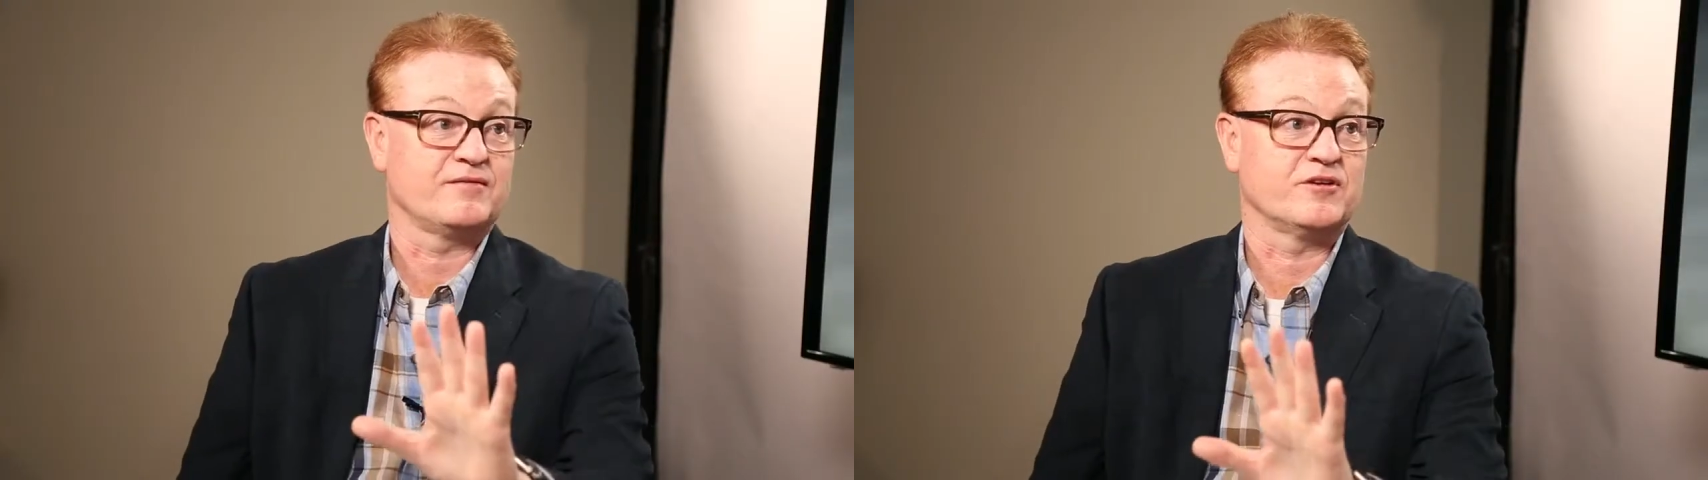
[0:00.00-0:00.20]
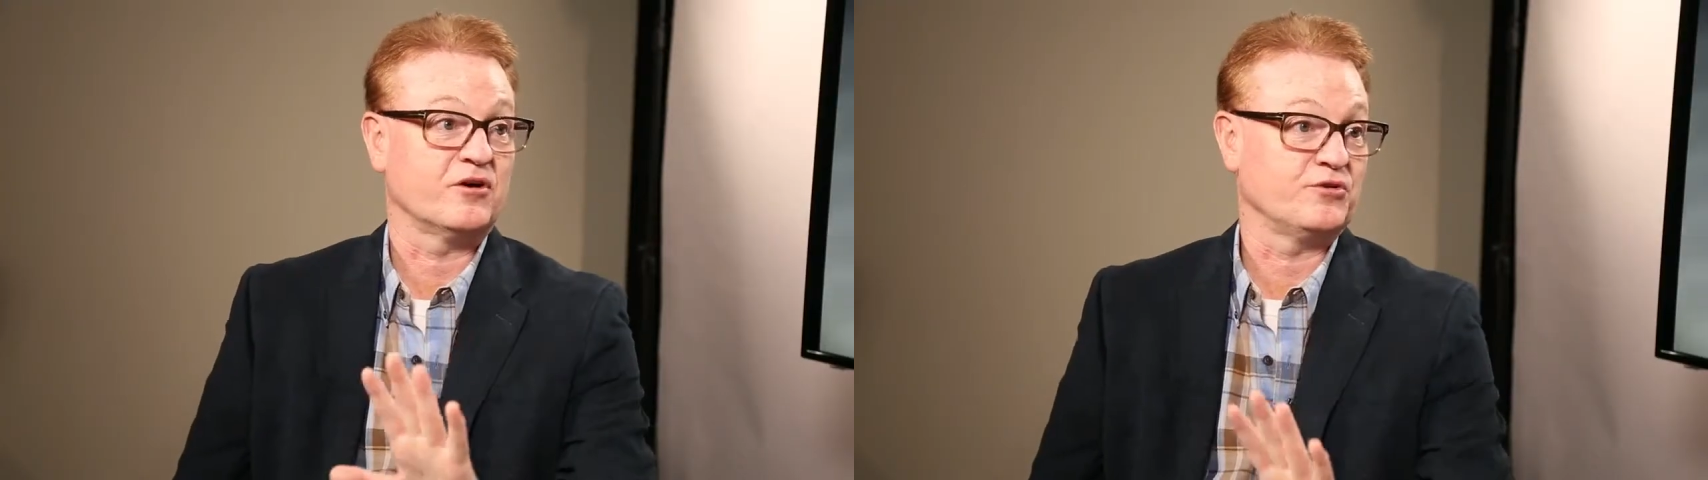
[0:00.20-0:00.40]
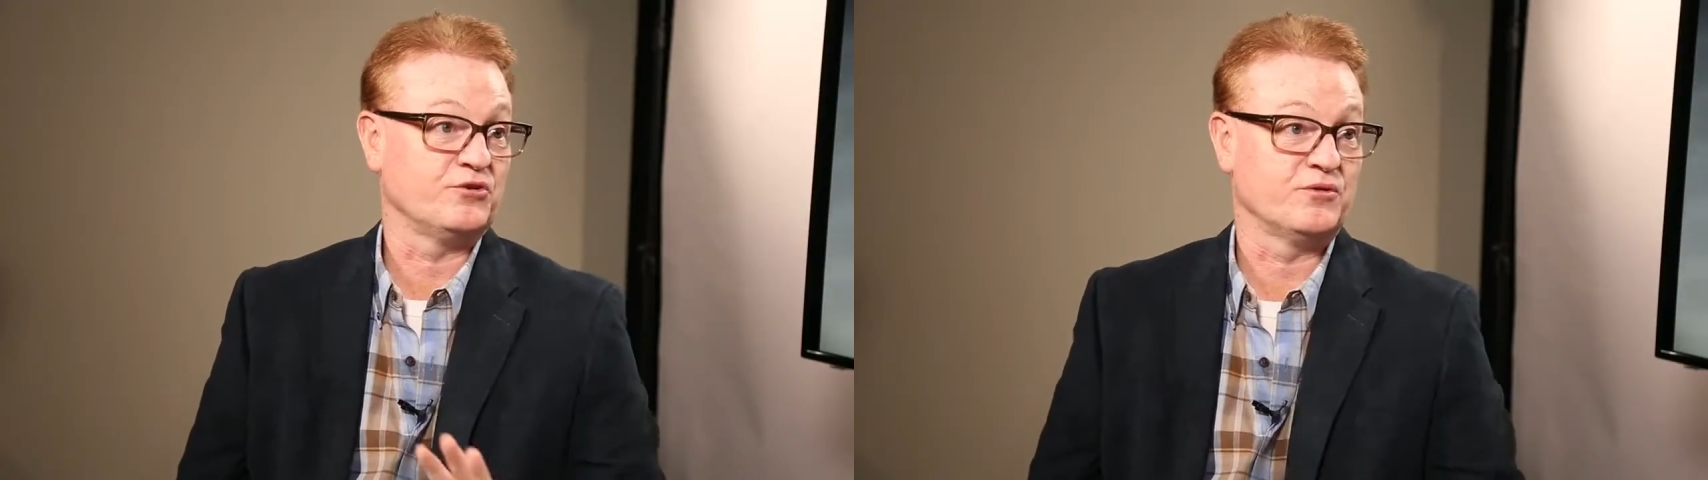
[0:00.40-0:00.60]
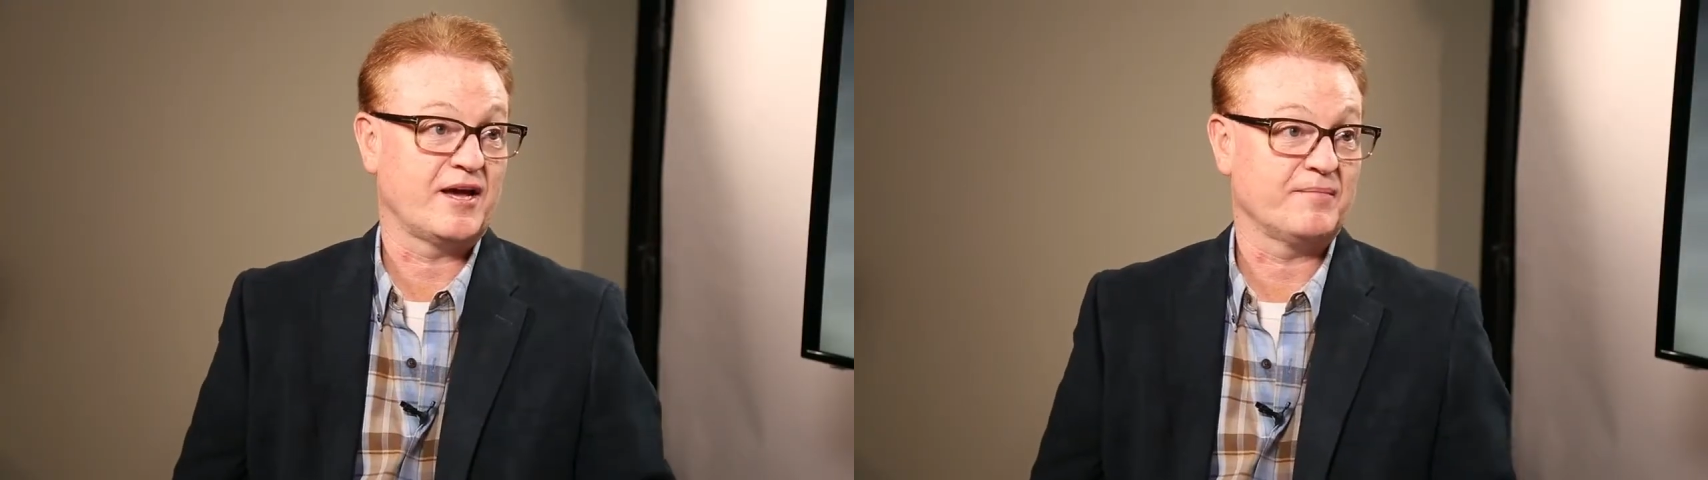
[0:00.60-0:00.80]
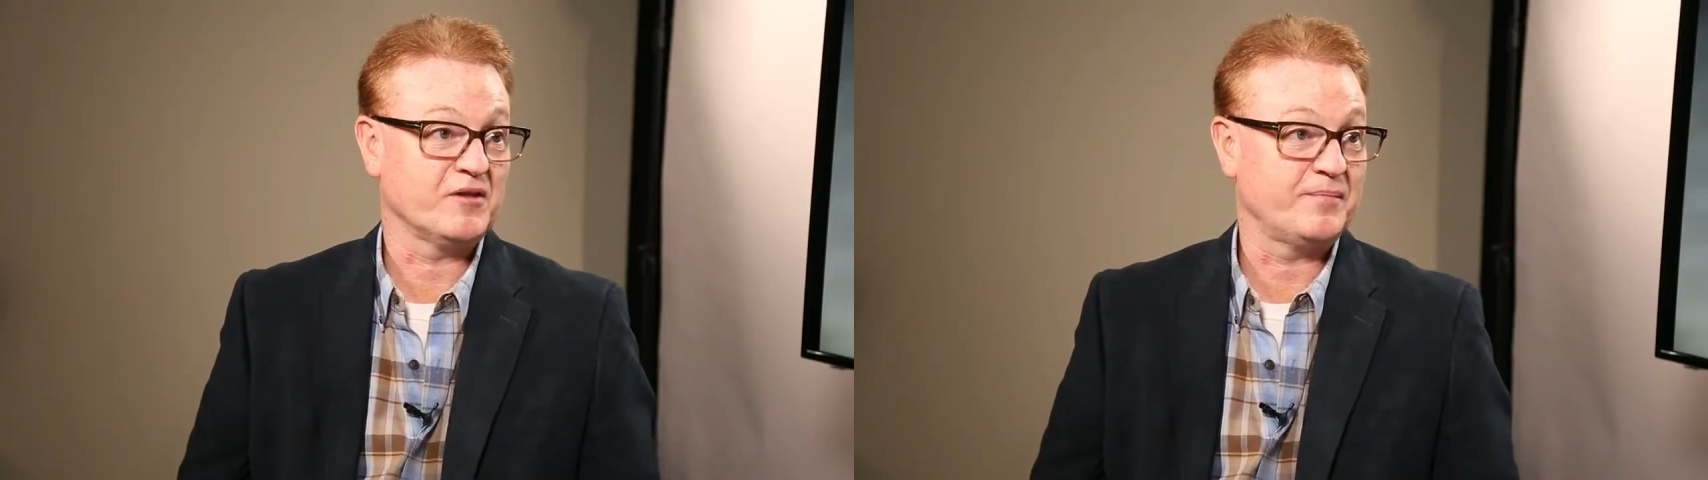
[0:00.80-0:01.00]
you
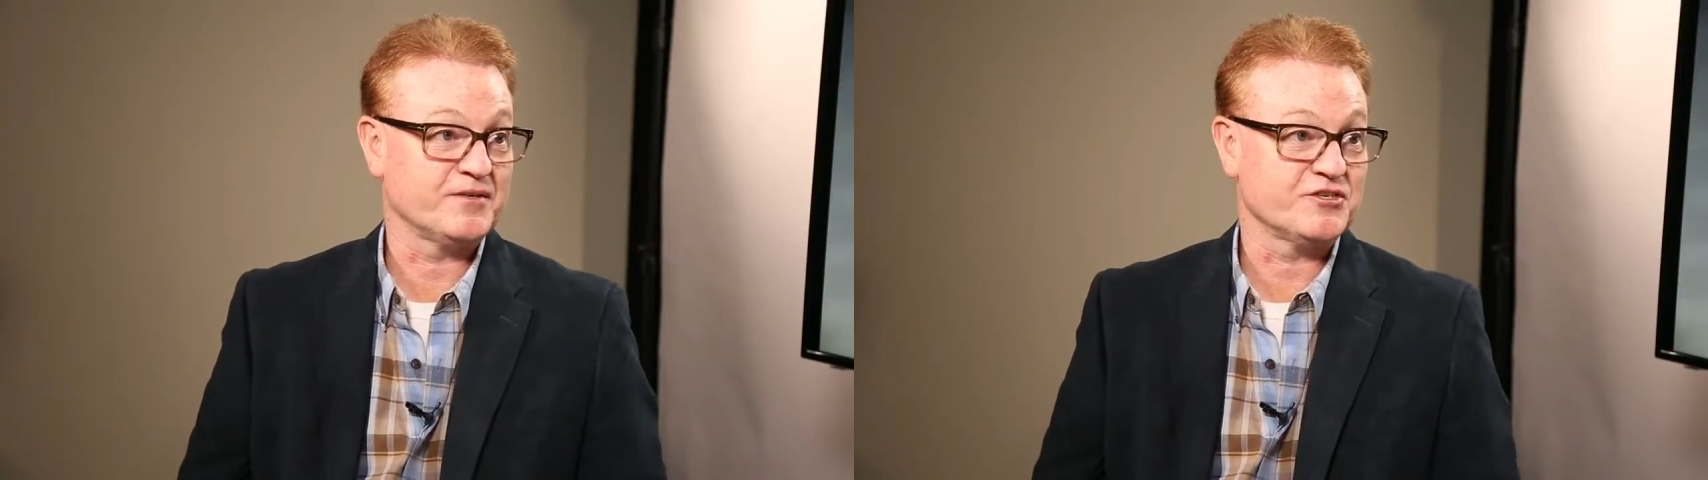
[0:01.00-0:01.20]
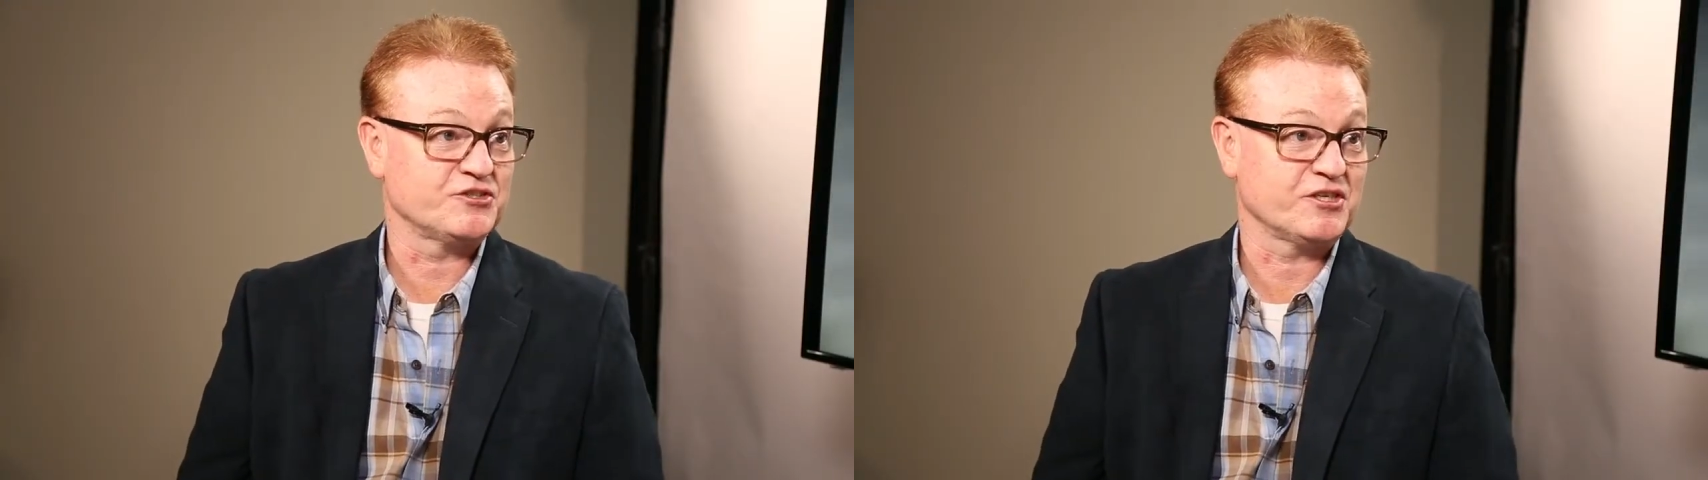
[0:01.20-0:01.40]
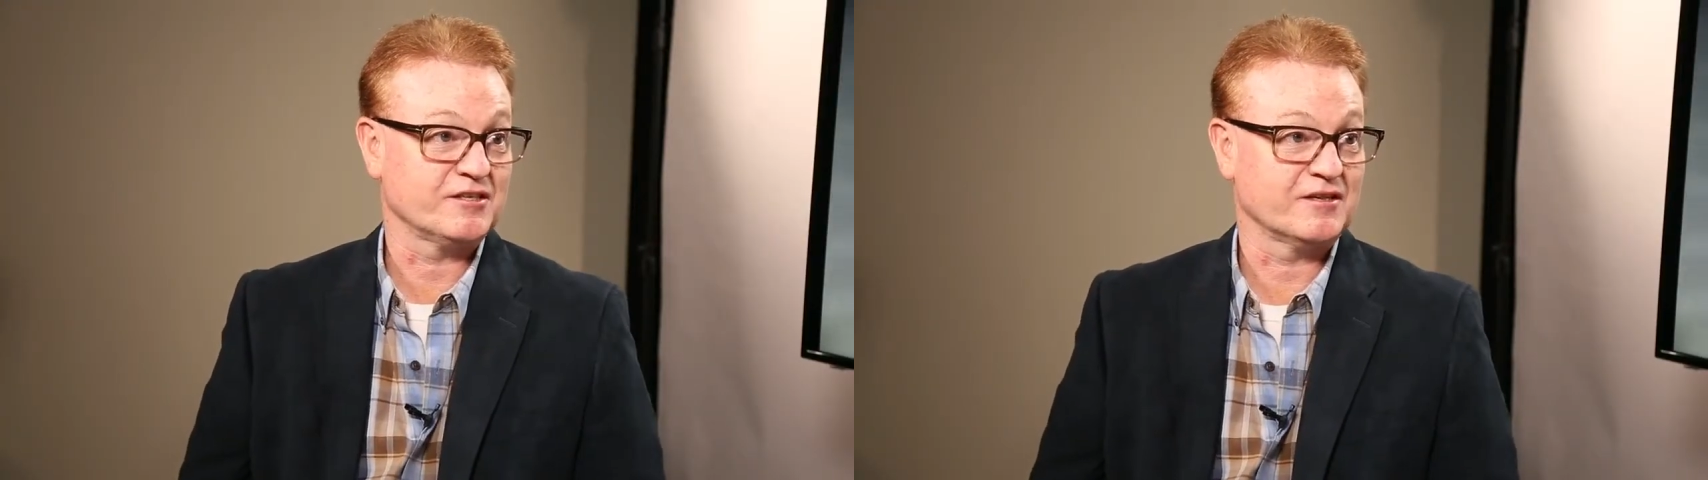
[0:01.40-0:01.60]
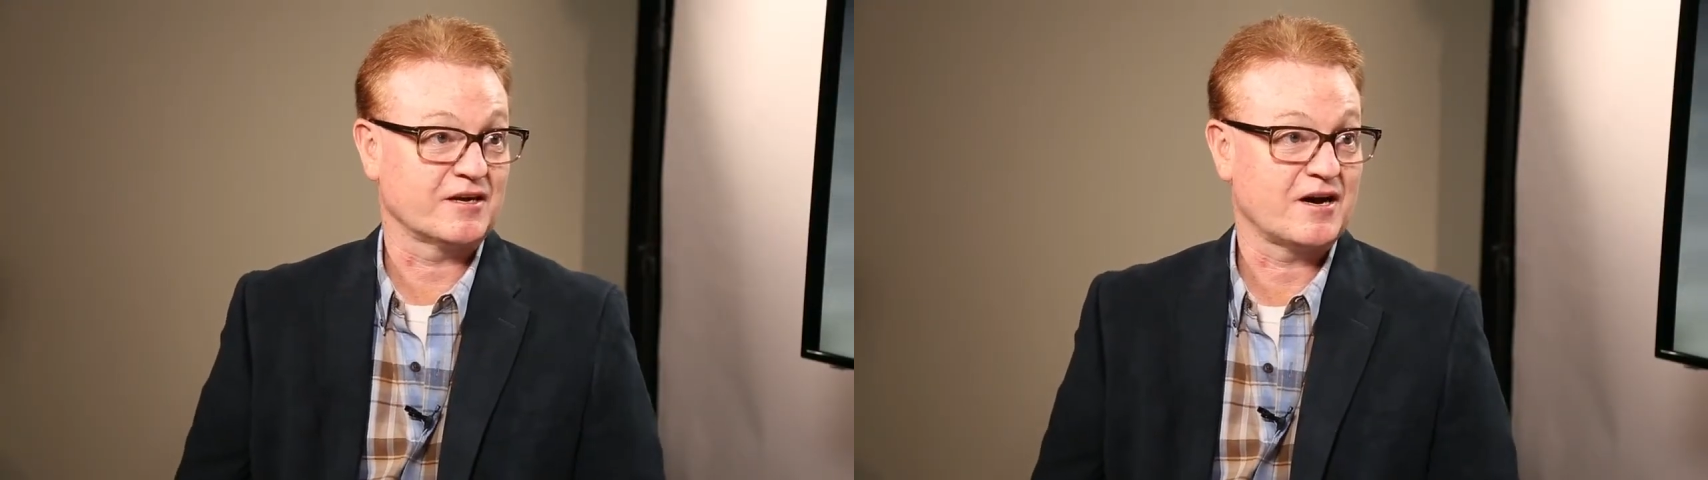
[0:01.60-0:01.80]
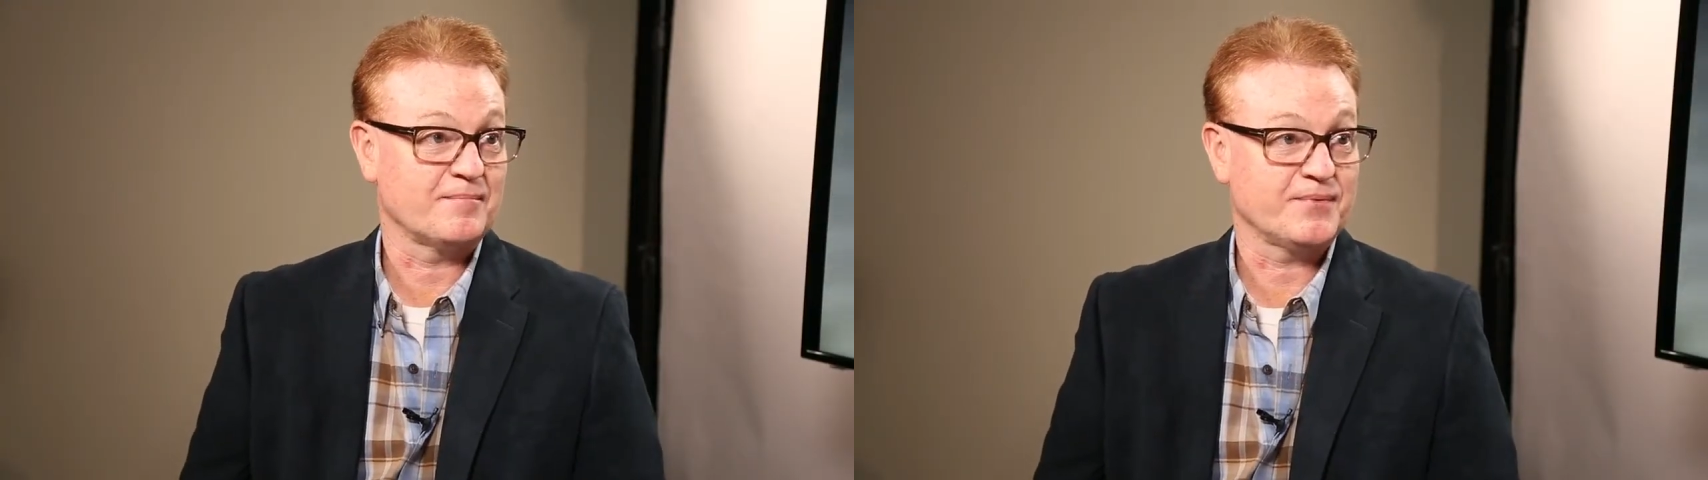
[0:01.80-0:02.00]
name the position in
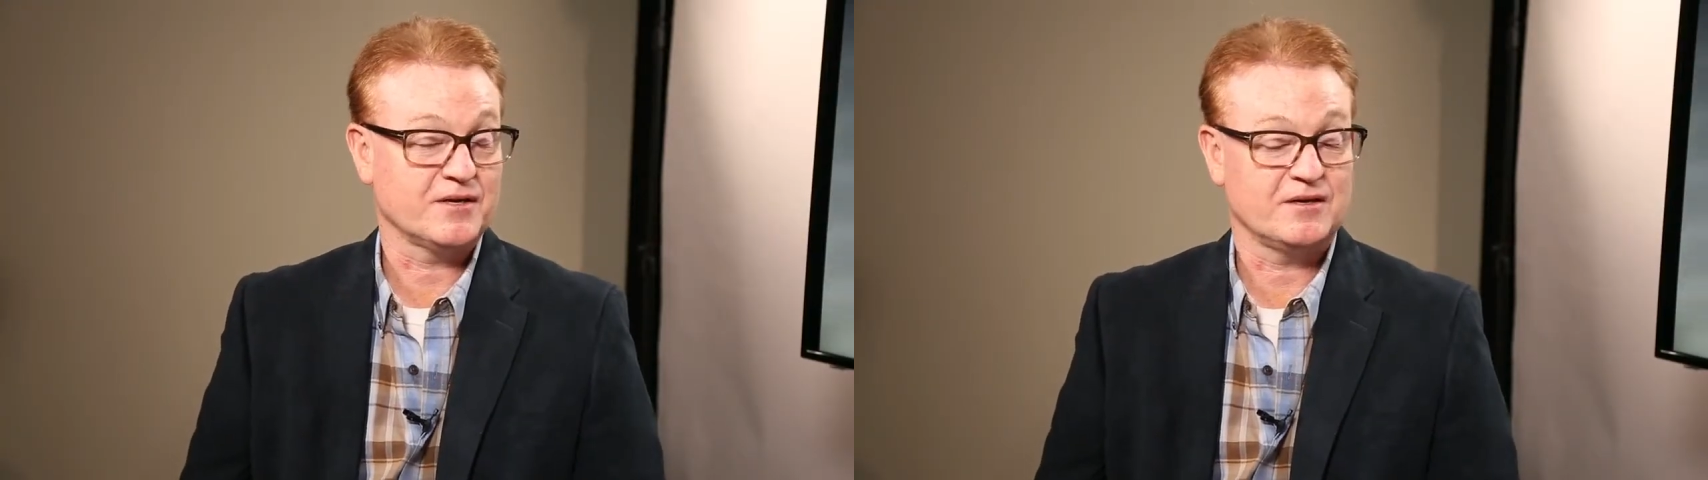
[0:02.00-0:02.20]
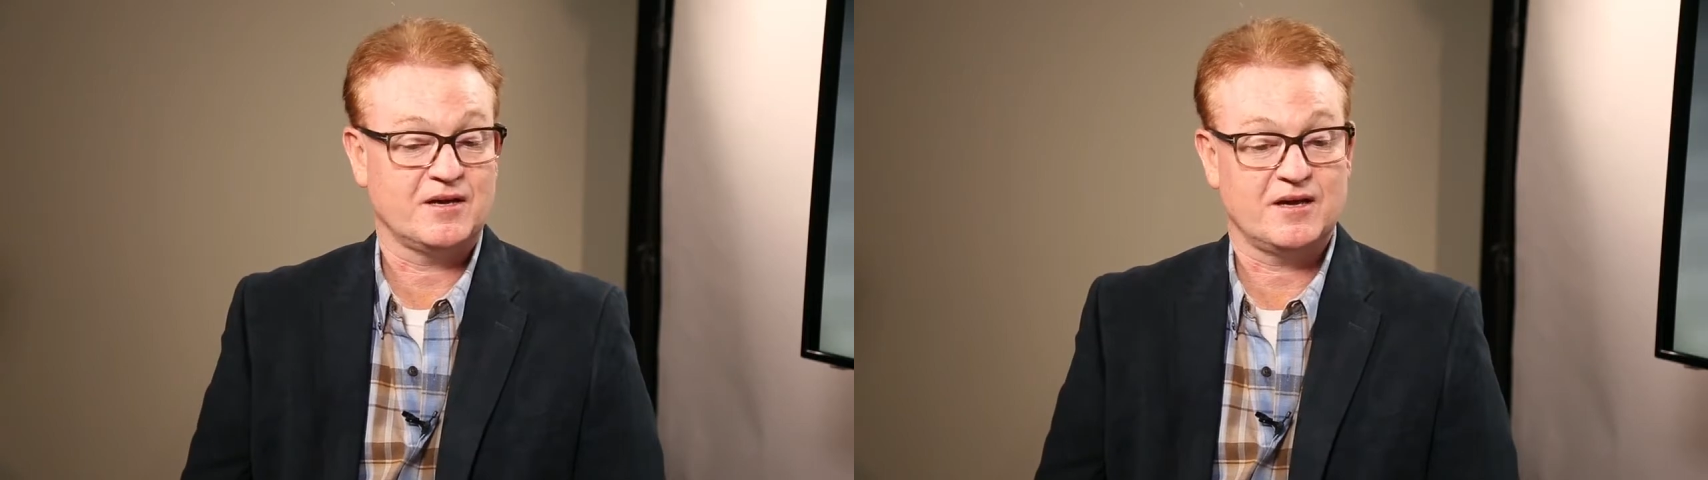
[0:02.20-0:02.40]
the company.